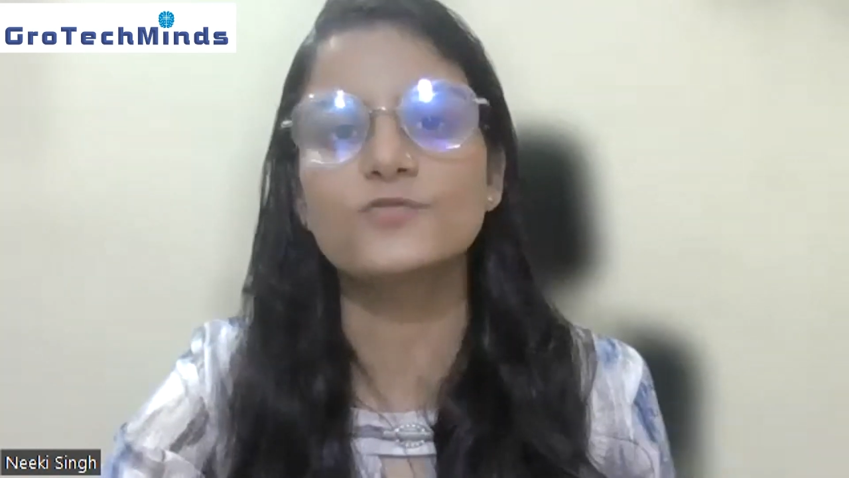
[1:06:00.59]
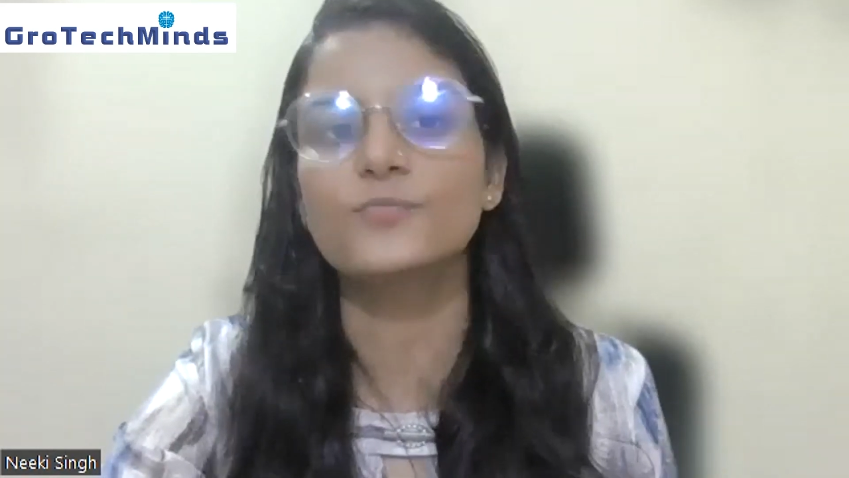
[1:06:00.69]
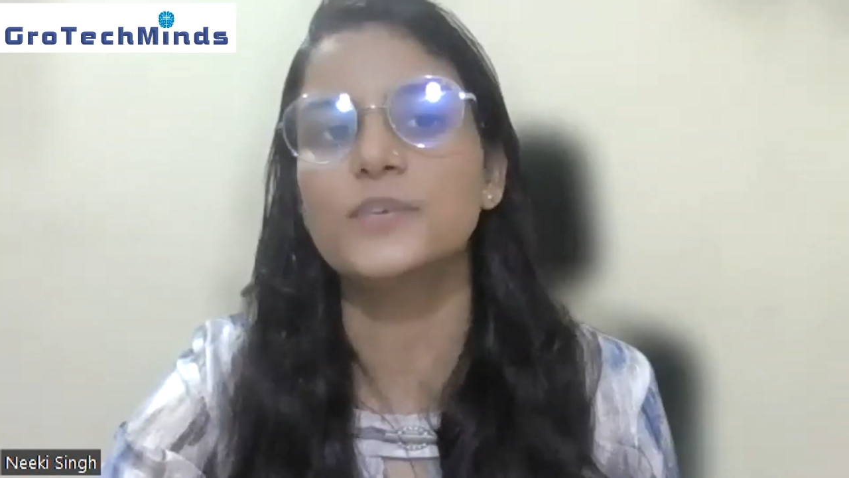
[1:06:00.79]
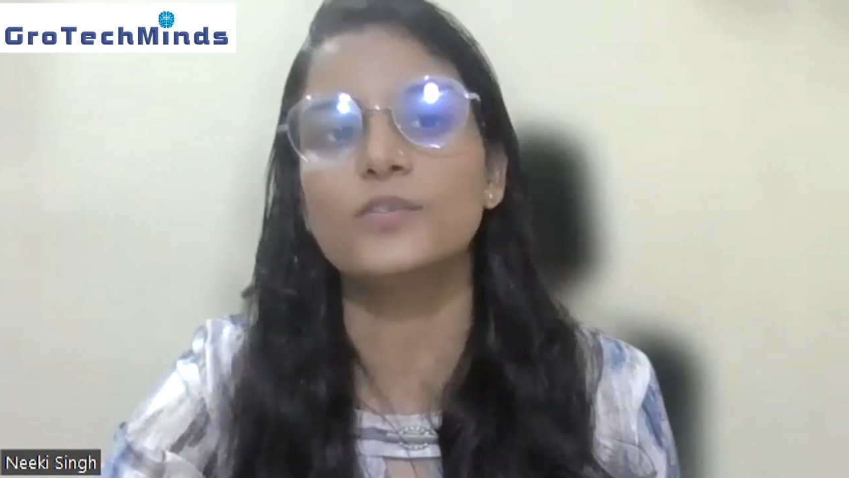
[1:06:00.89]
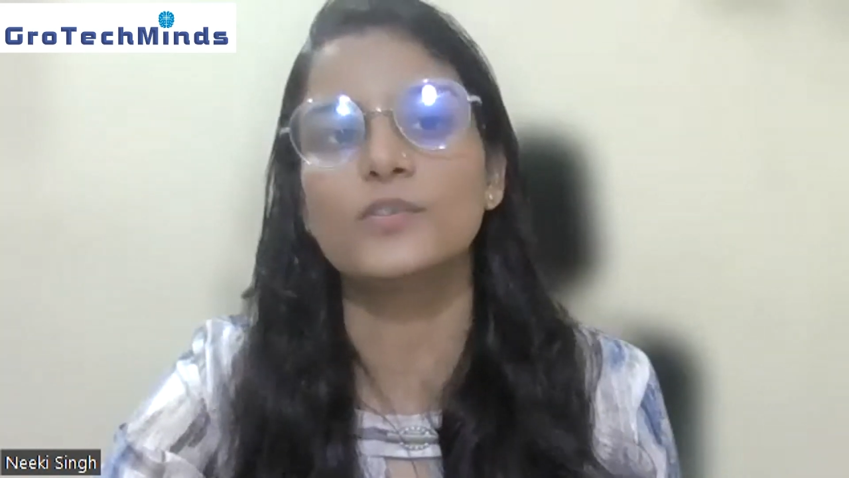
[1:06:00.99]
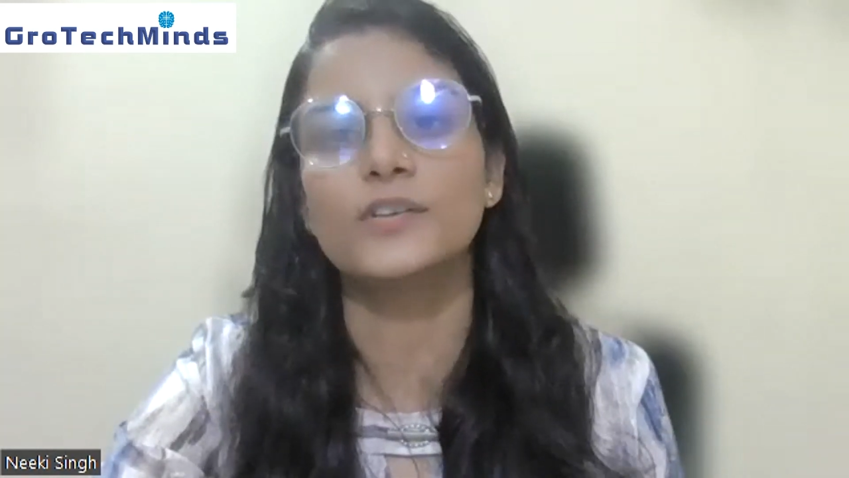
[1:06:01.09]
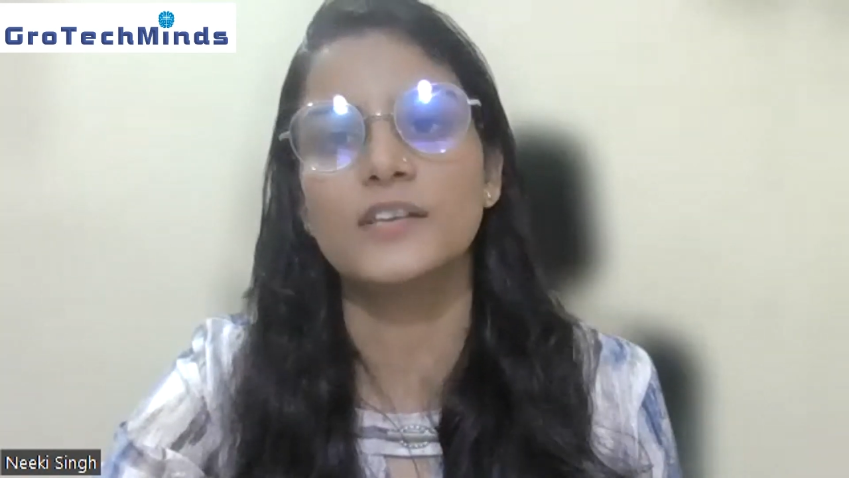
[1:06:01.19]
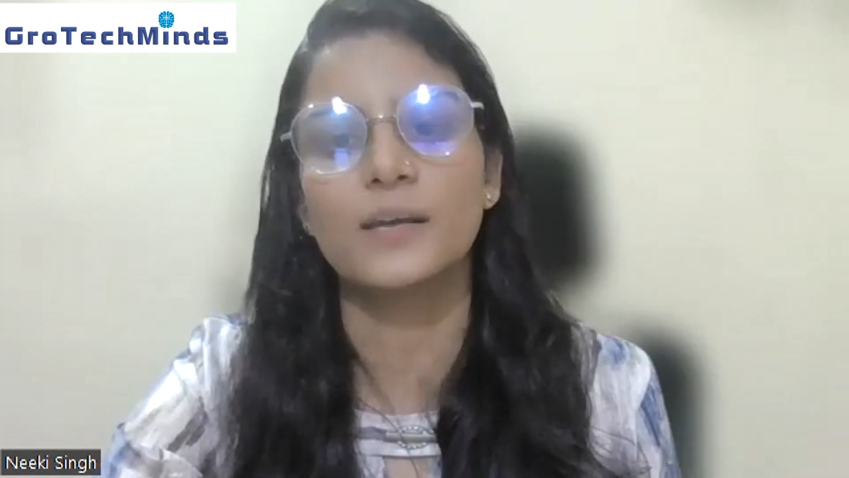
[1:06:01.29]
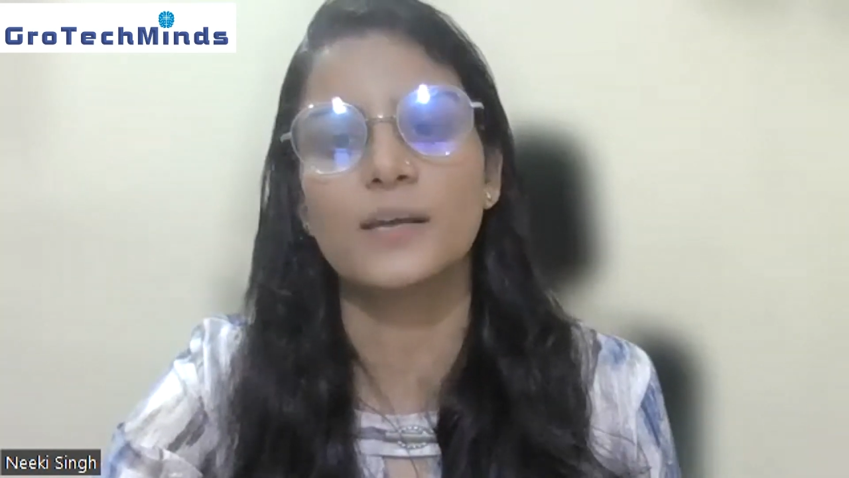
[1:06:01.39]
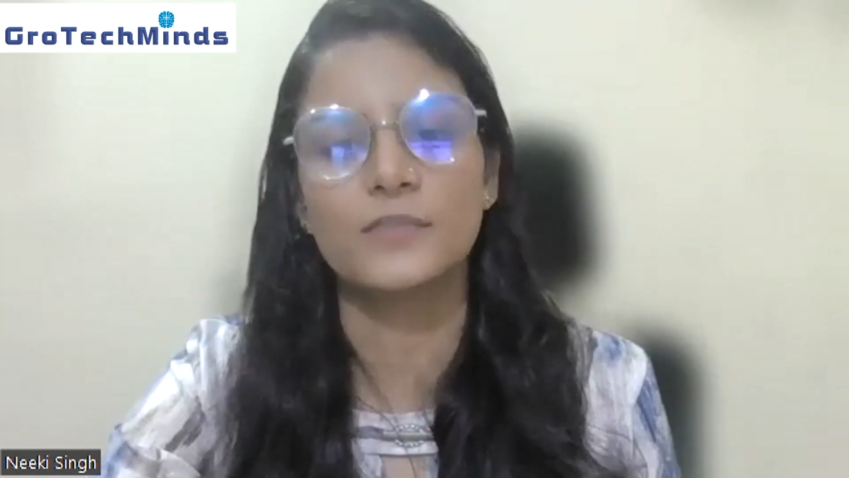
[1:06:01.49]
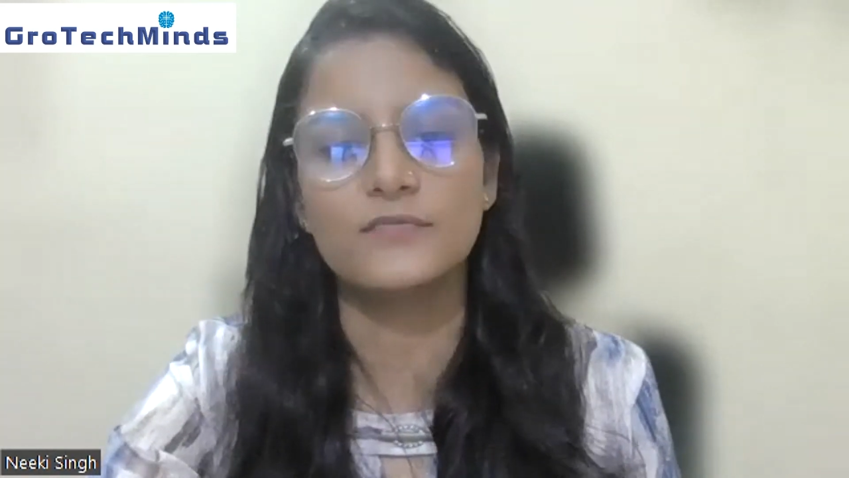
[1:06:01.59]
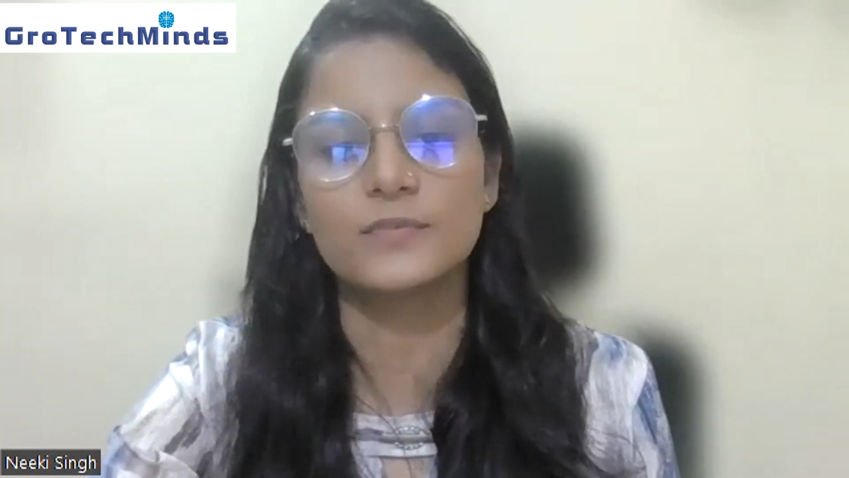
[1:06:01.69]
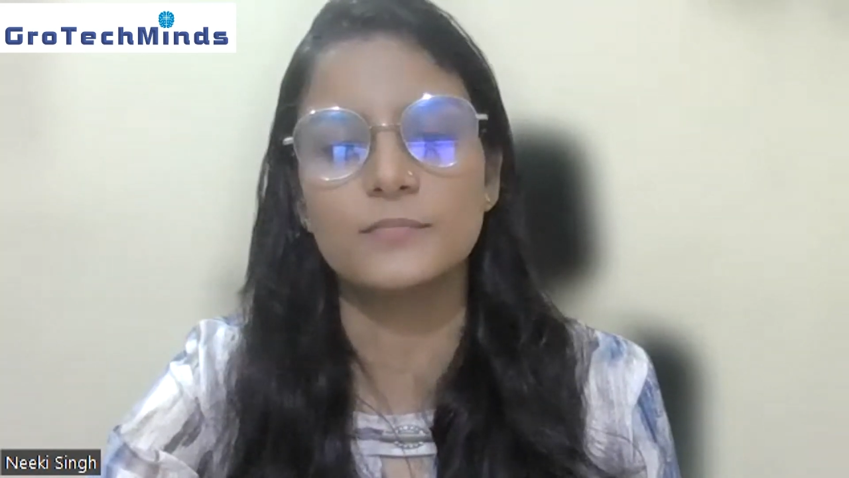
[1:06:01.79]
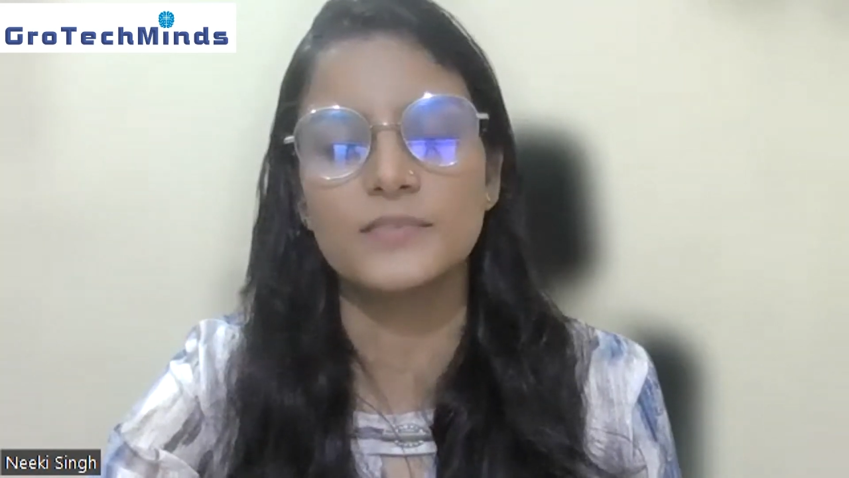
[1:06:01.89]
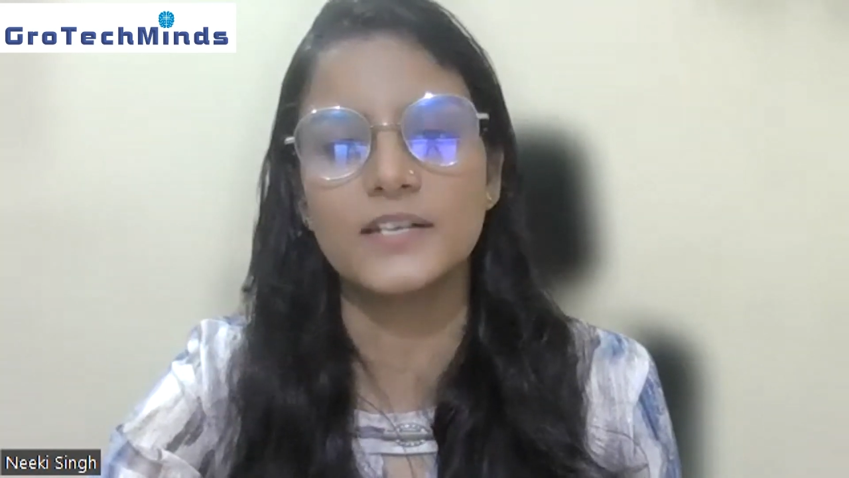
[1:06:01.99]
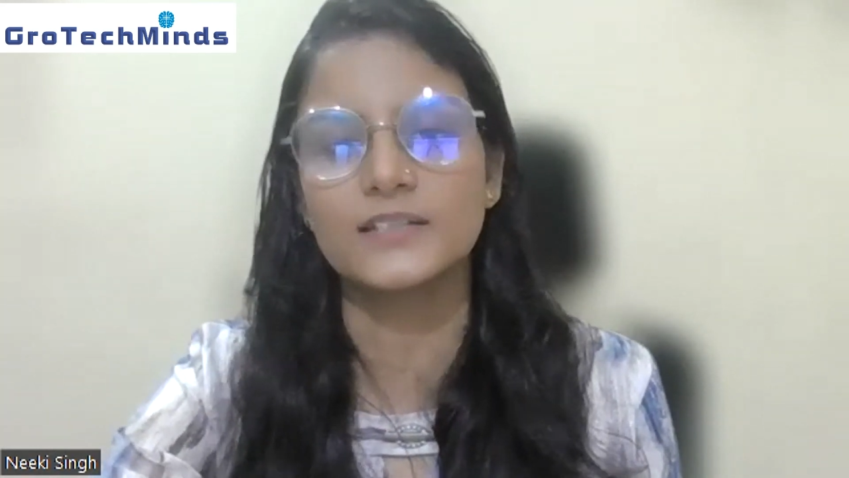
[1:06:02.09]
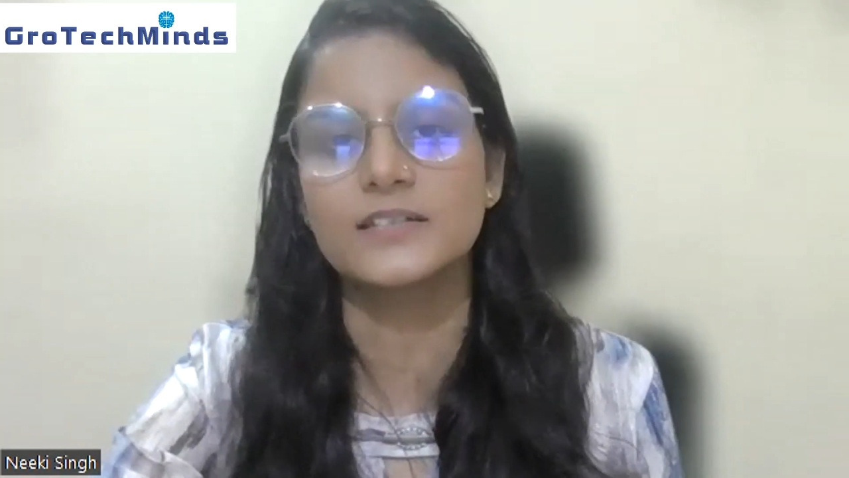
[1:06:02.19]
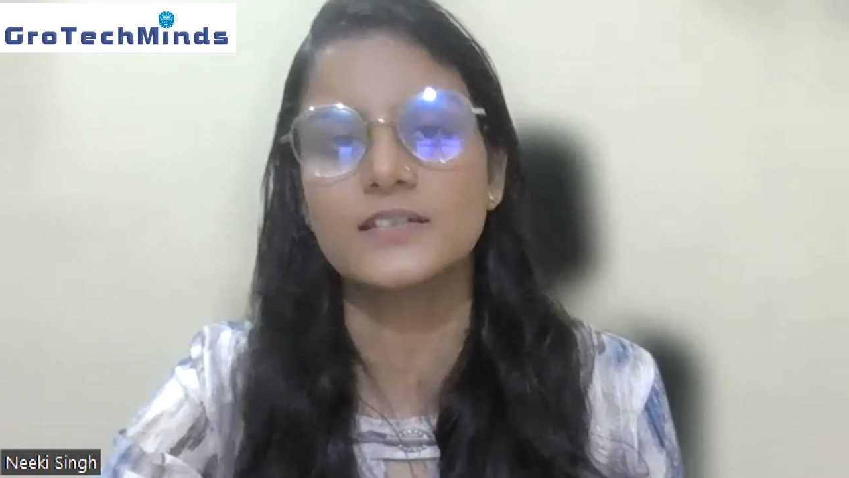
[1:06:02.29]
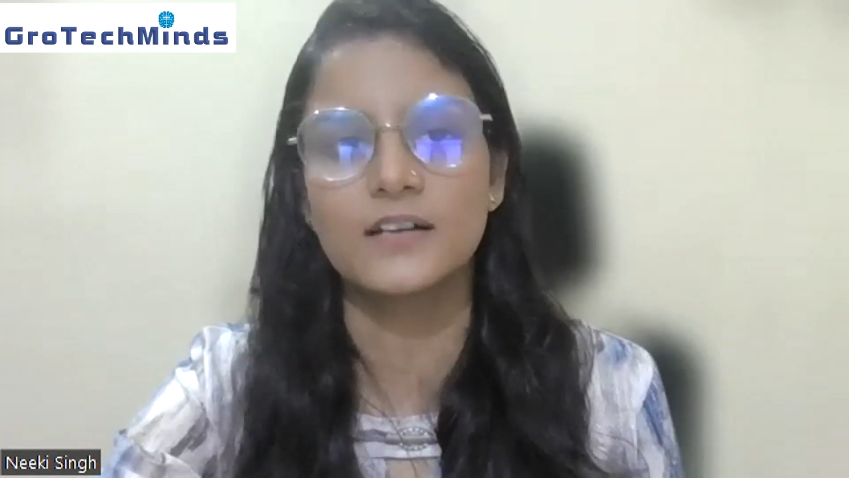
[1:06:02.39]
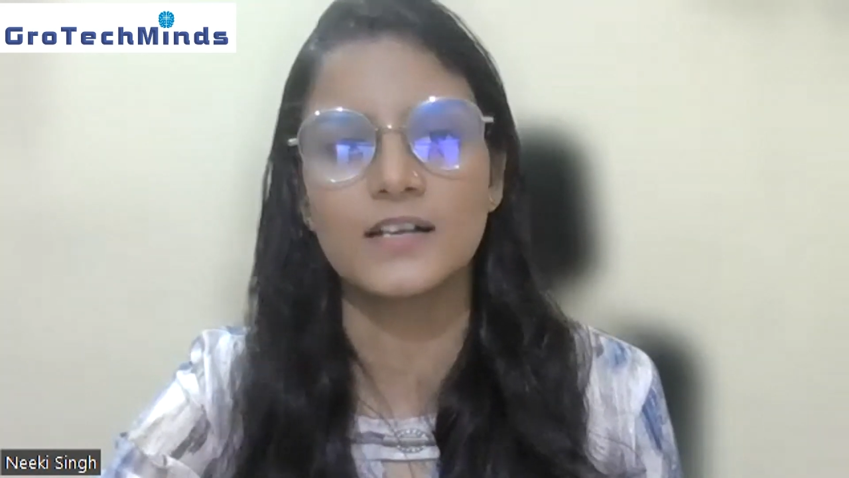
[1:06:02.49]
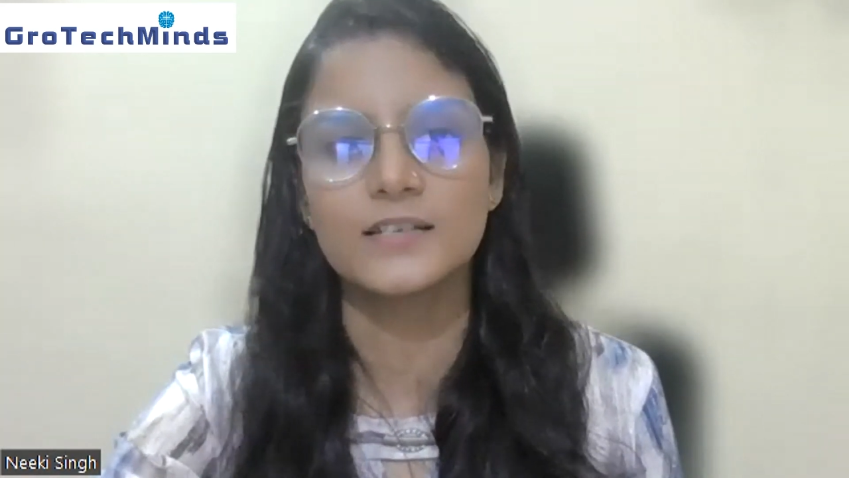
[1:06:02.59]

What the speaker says: to be on camera from next